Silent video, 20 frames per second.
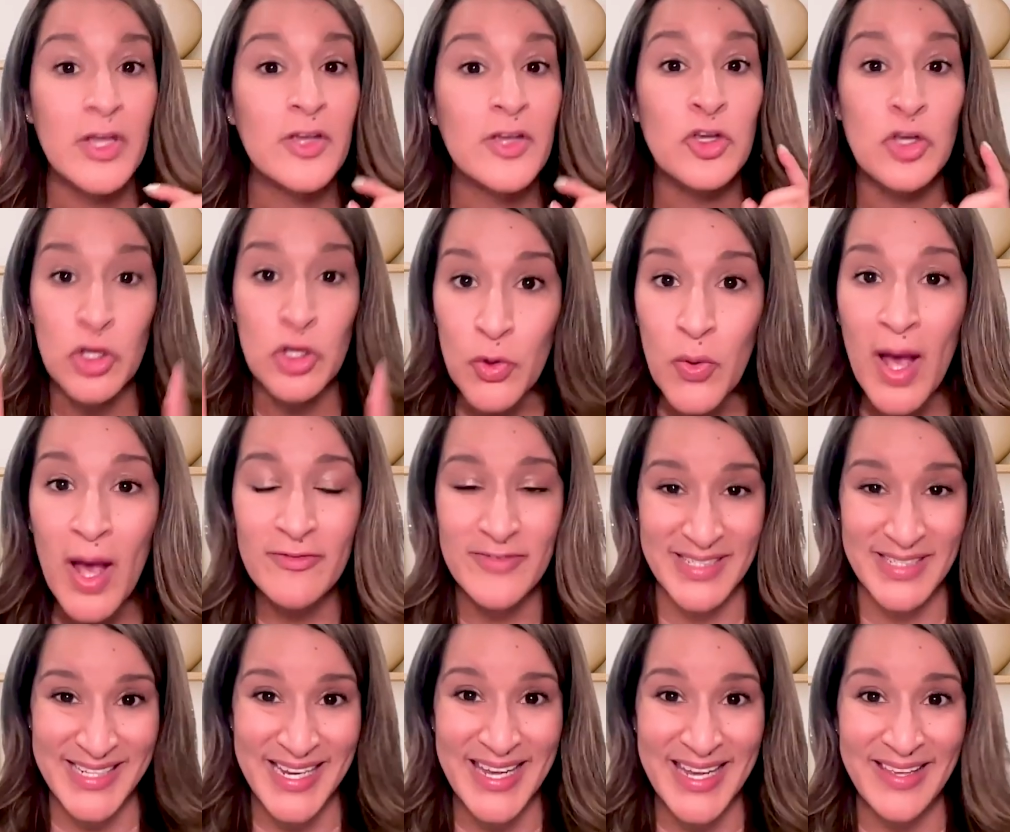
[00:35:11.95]
You have
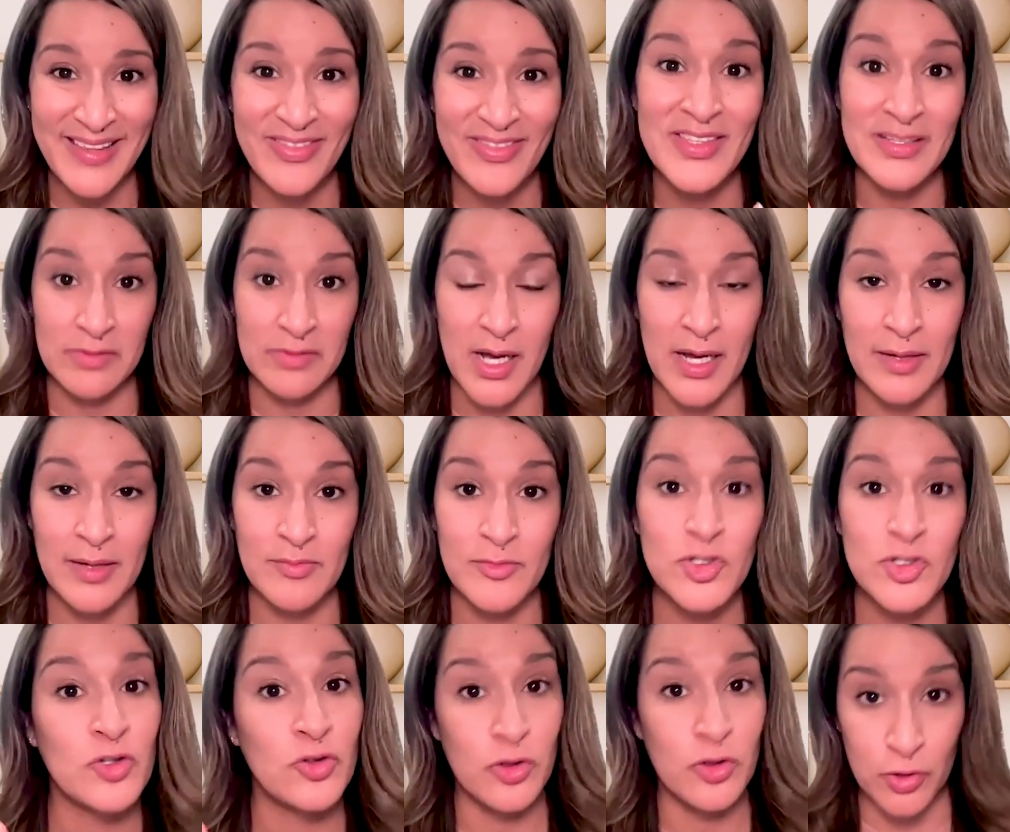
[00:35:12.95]
to take the time
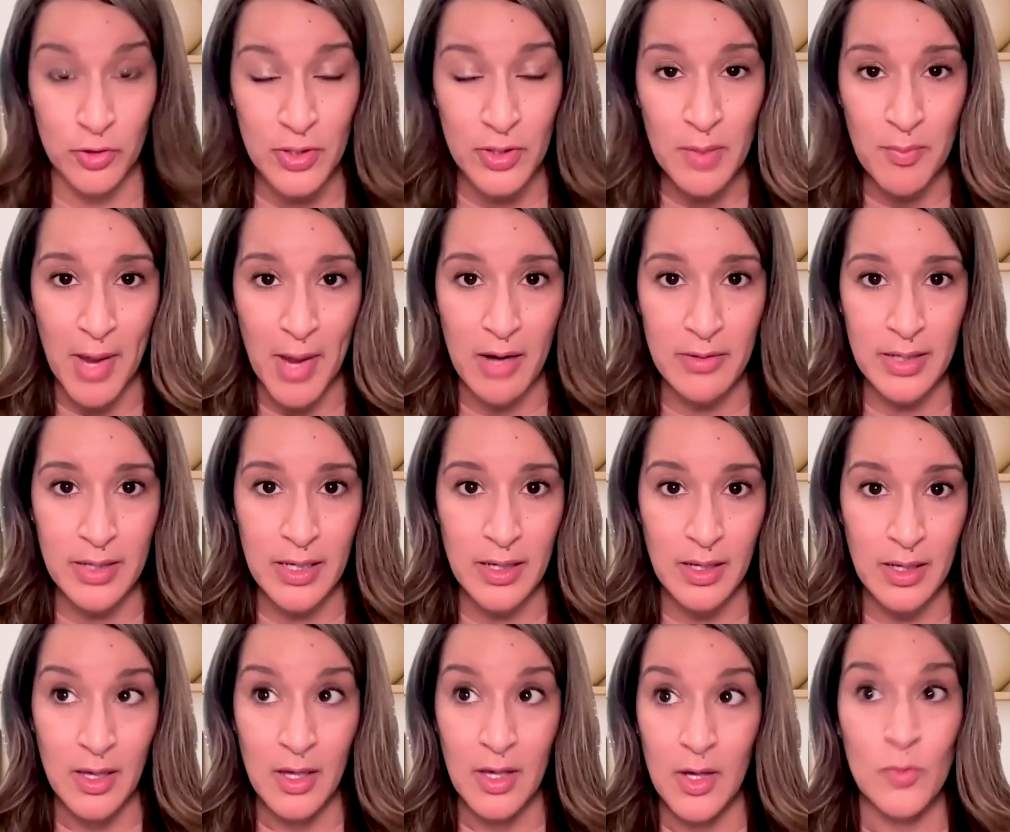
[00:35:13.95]
to learn about it,
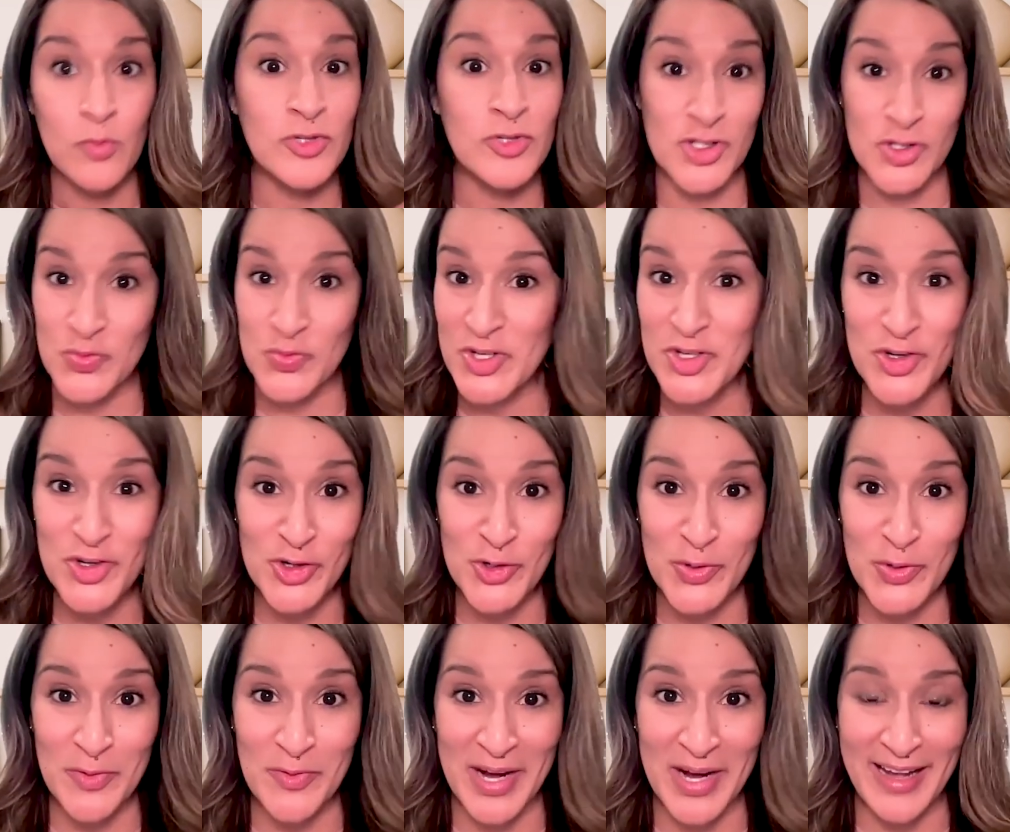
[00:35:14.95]
which is what you're
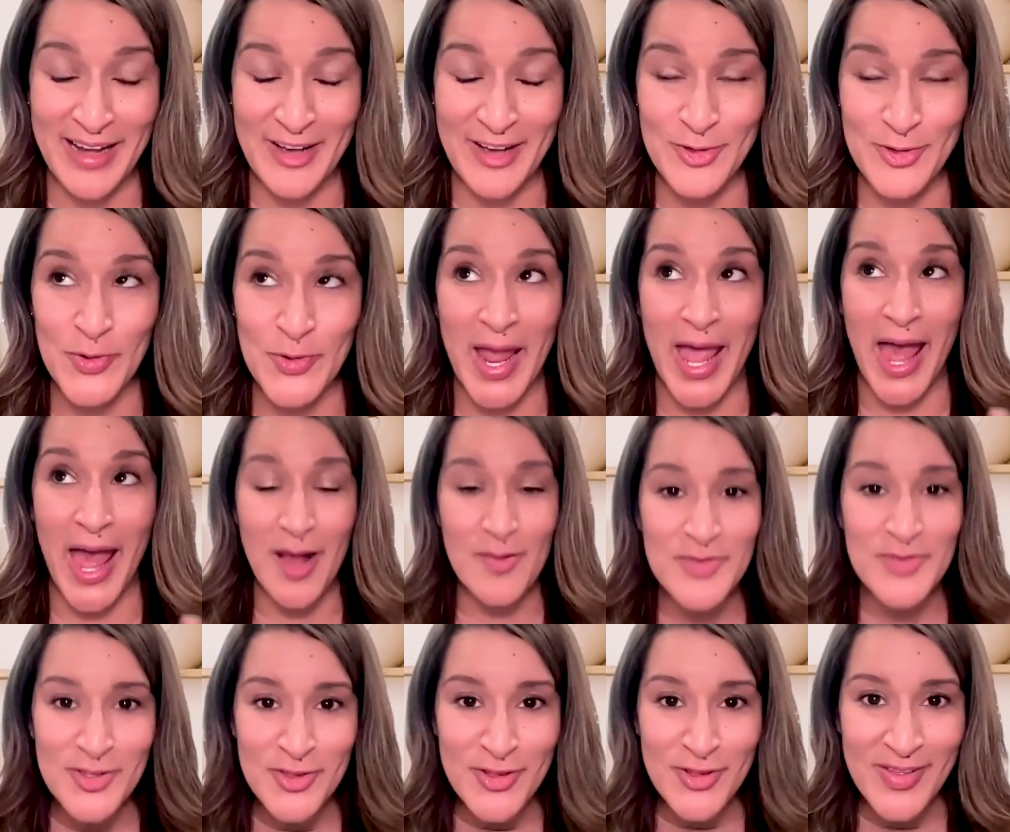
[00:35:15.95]
doing right now. So I
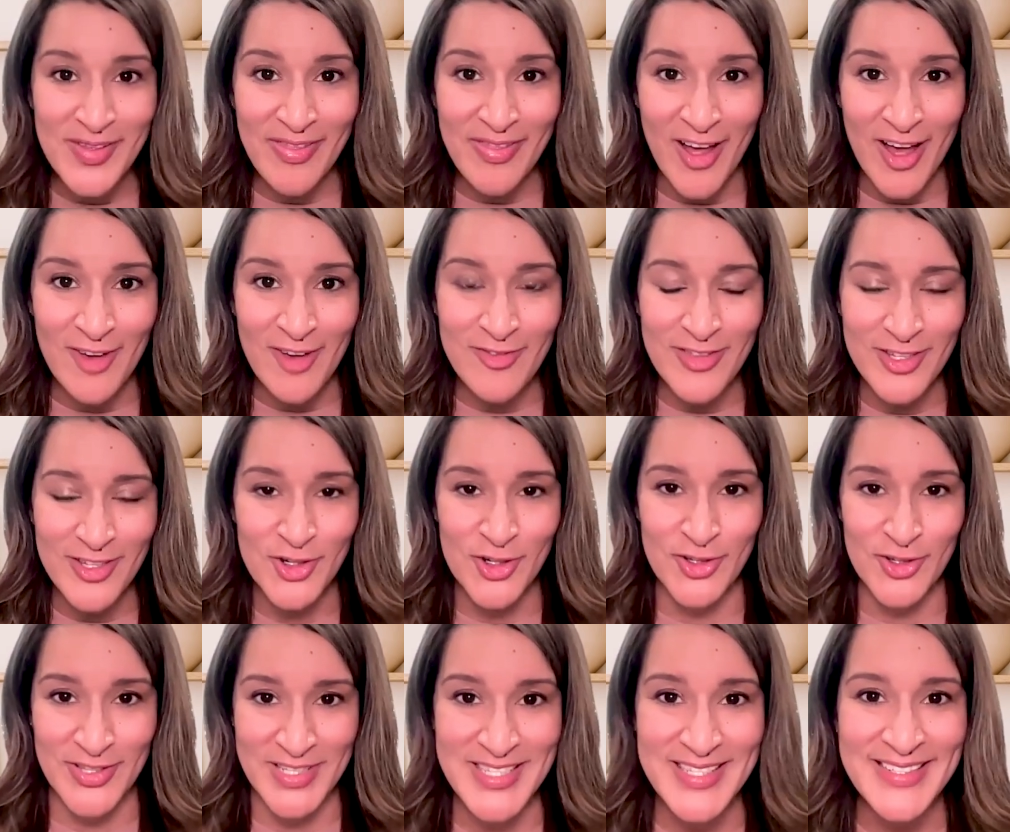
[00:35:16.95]
absolutely love that
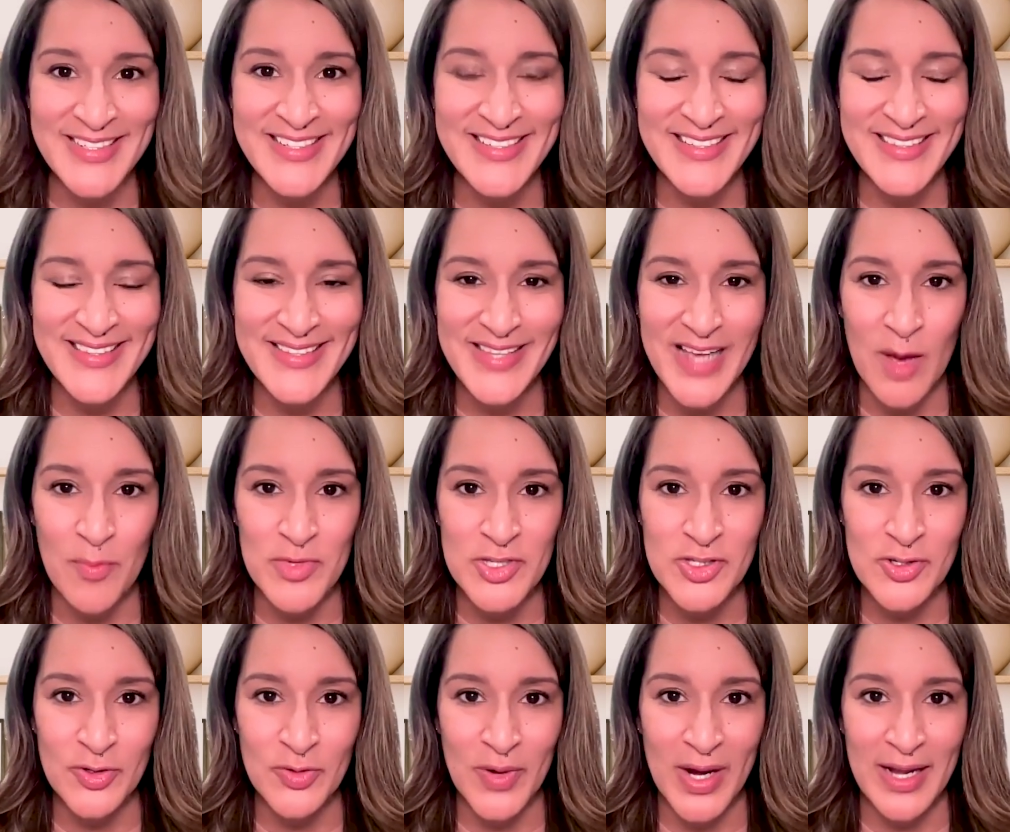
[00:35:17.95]
you're listening to this
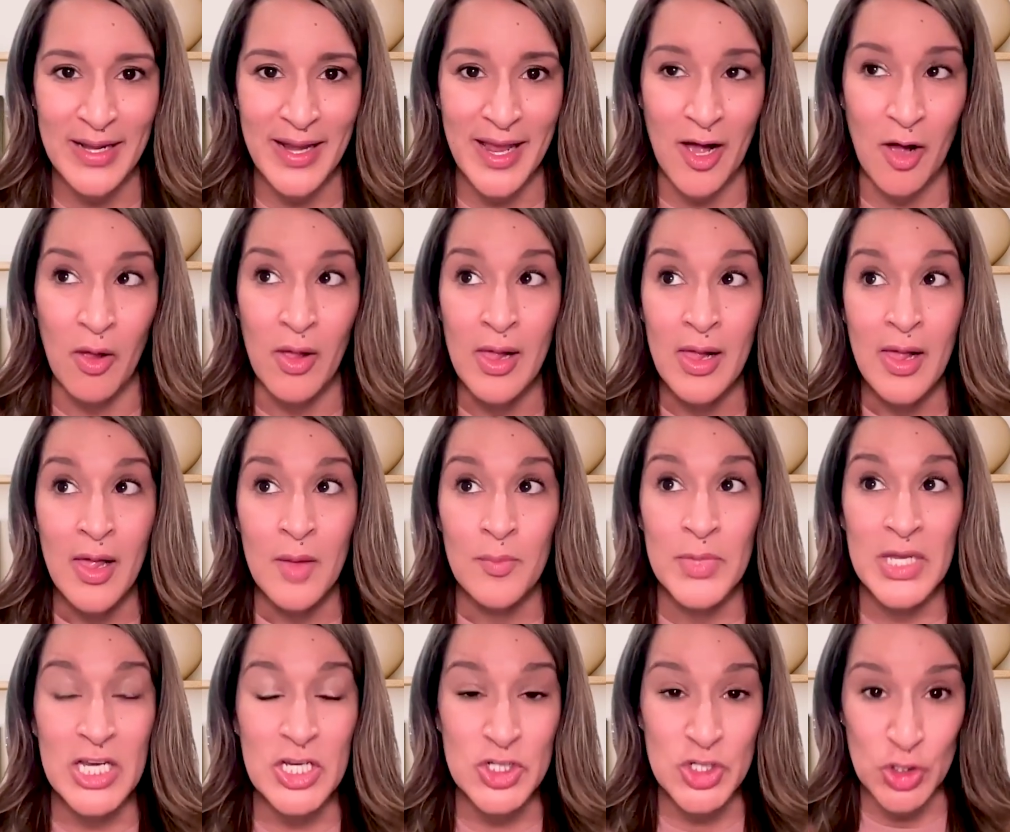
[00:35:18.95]
episode right now
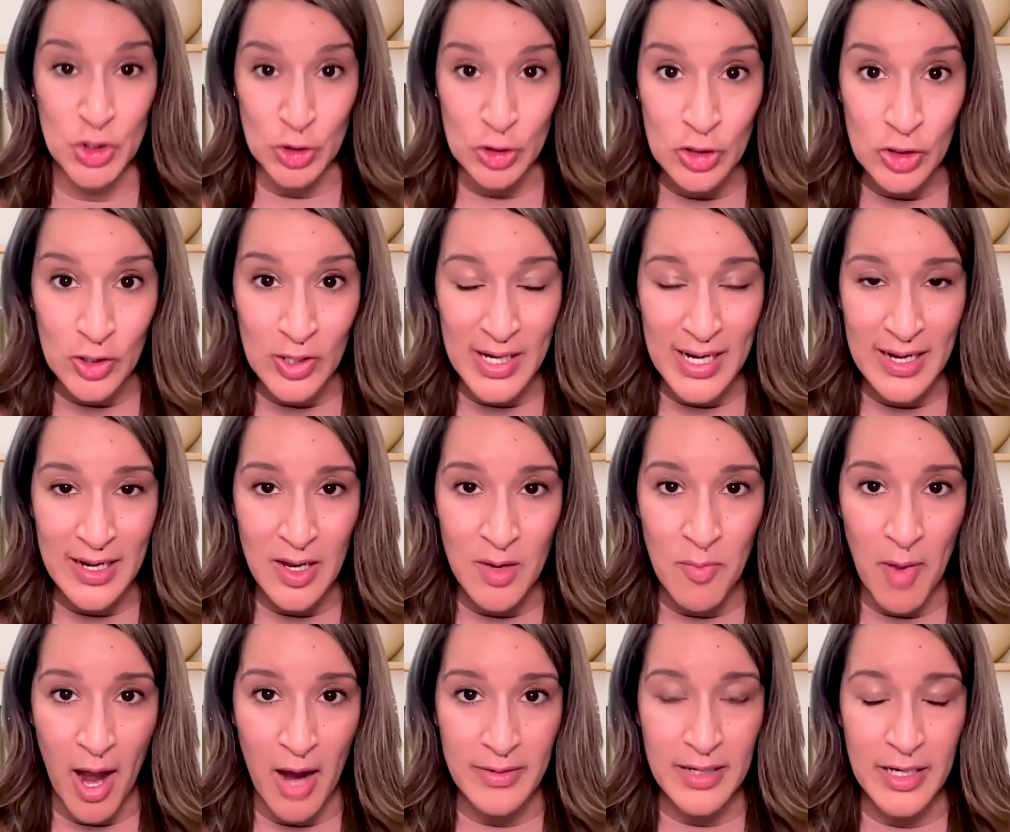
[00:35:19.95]
because you're learning
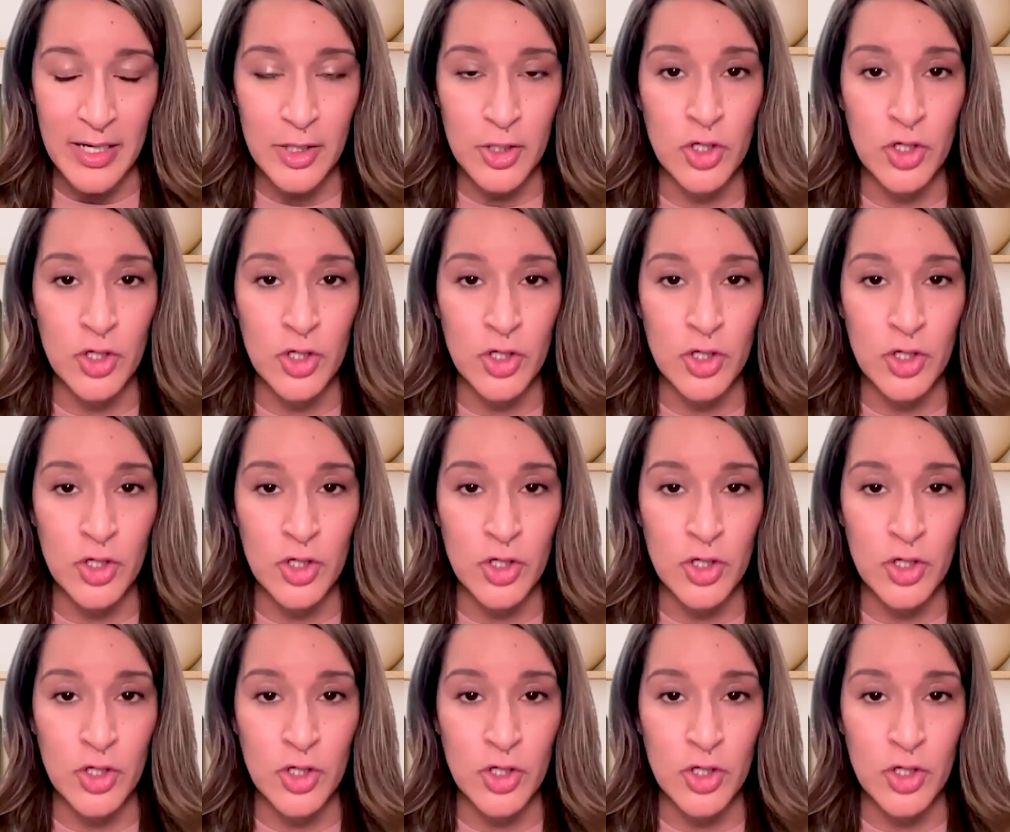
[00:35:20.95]
about it.